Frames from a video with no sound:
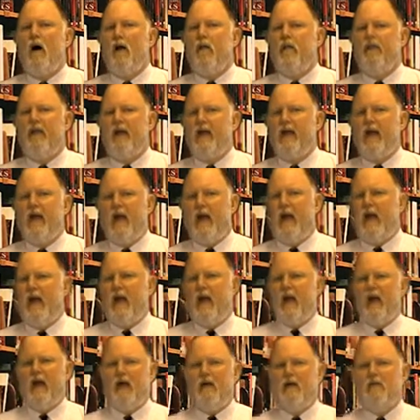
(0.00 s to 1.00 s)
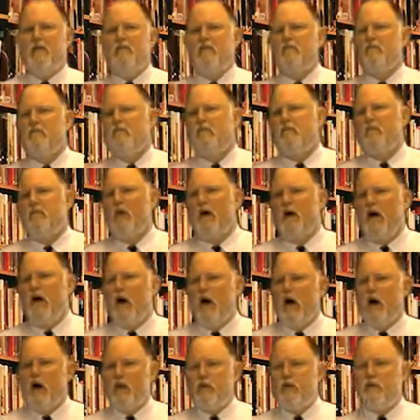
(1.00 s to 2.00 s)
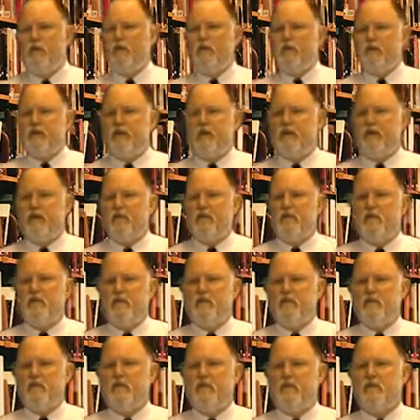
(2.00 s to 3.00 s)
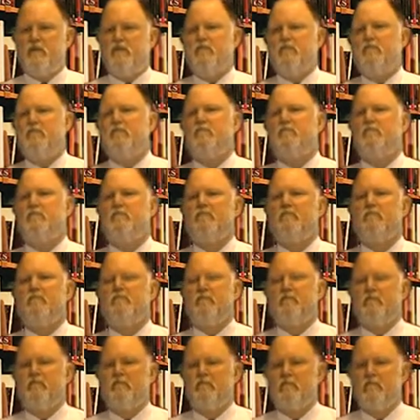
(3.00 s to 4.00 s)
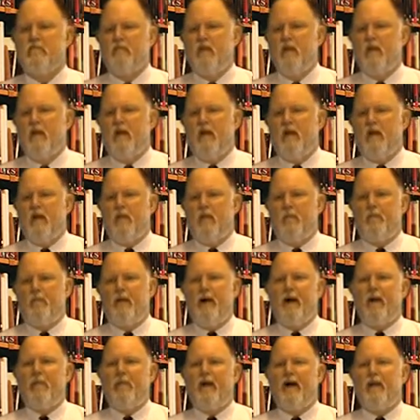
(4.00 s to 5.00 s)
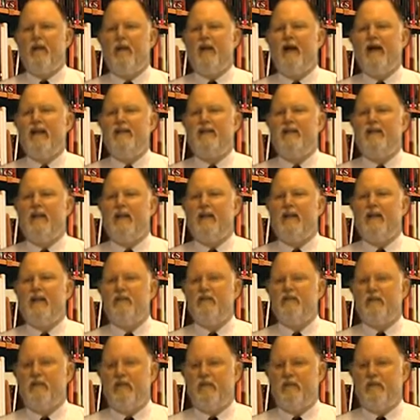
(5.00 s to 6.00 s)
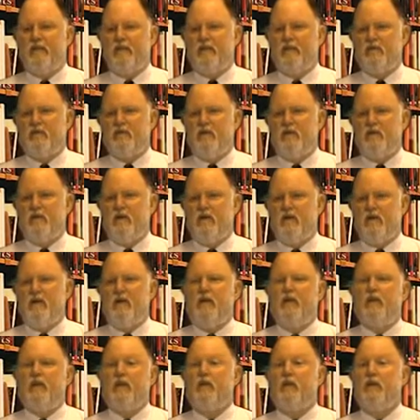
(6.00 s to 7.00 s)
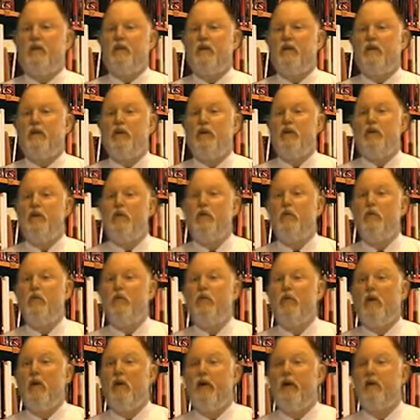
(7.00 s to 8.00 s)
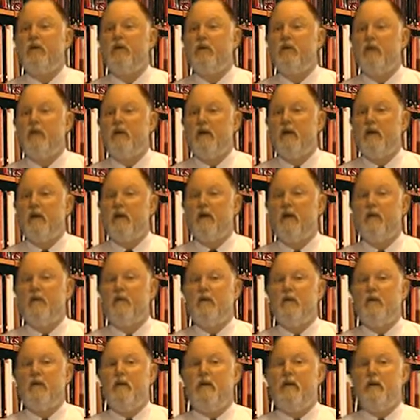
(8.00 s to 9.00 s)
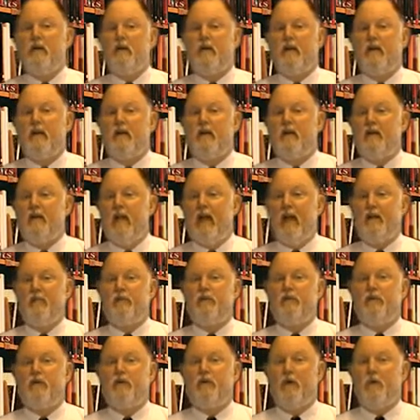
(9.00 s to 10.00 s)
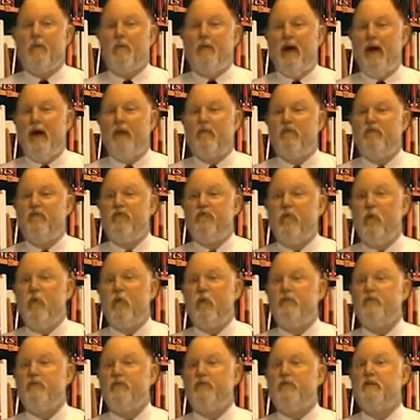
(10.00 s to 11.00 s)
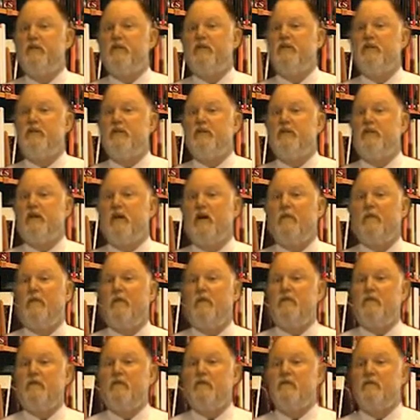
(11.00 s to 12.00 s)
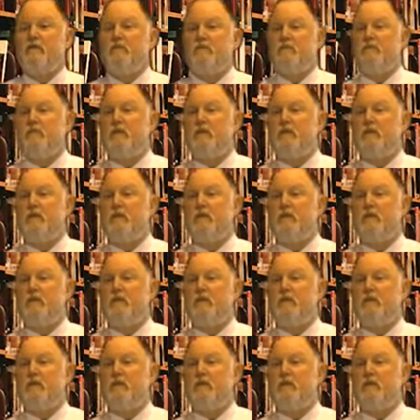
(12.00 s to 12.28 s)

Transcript: They had 100% of the business. By about 1987, there was a new player in town that had captured about 40% of the entire business.